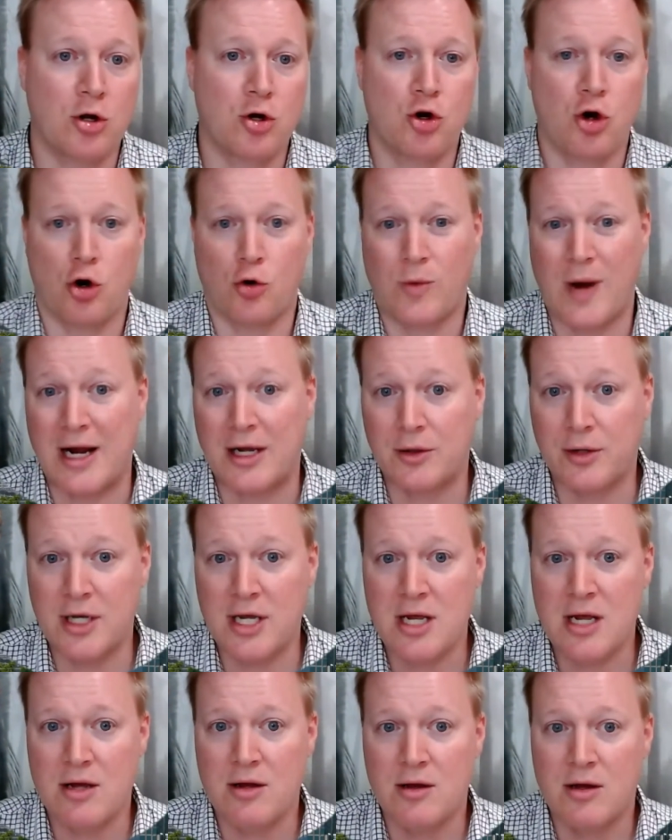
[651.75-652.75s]

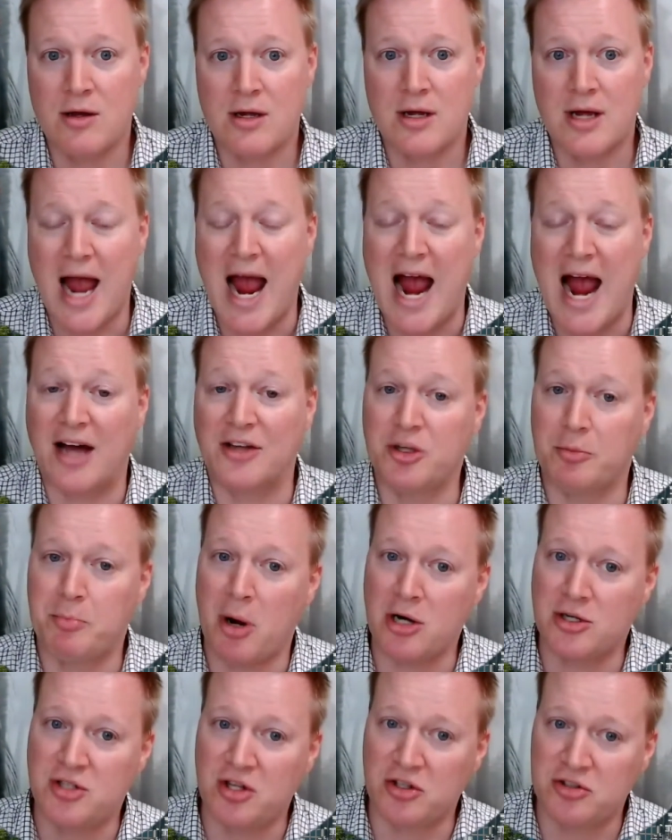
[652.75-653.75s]
correctly as a
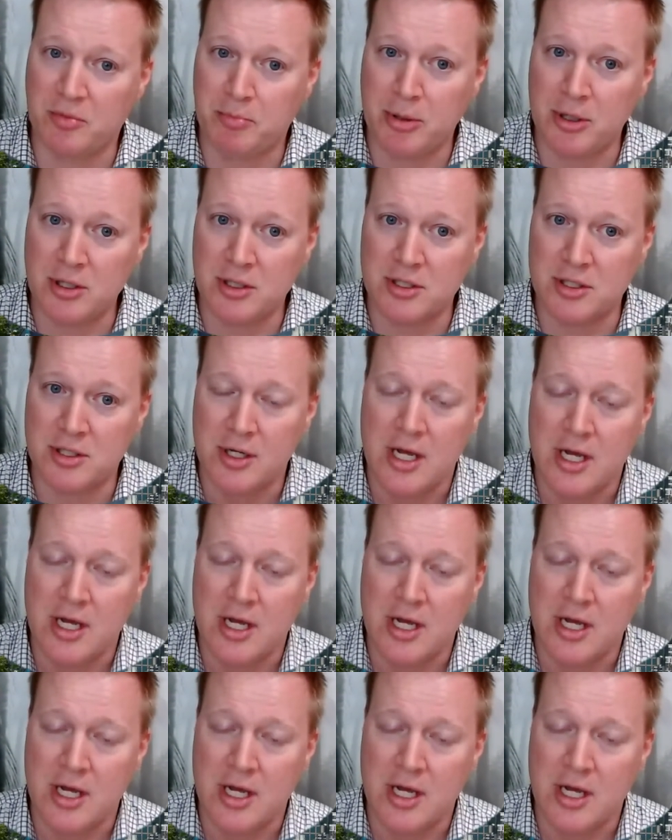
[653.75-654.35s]
participant.